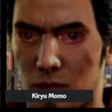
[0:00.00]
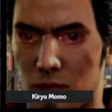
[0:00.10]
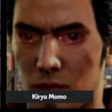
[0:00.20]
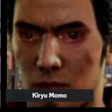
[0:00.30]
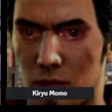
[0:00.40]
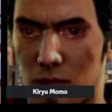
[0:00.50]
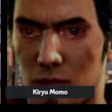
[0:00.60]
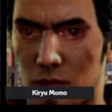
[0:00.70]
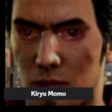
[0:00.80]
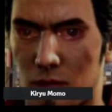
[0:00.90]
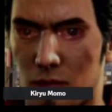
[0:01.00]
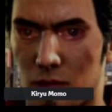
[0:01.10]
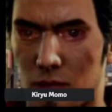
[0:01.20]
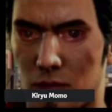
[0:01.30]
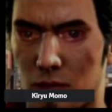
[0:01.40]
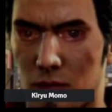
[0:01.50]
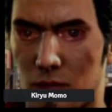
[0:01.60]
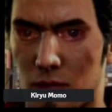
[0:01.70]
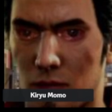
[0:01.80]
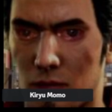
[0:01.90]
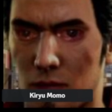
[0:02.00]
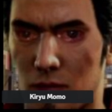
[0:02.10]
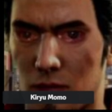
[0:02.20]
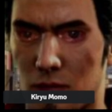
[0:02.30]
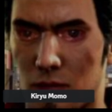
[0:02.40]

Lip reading: Nobody speaks.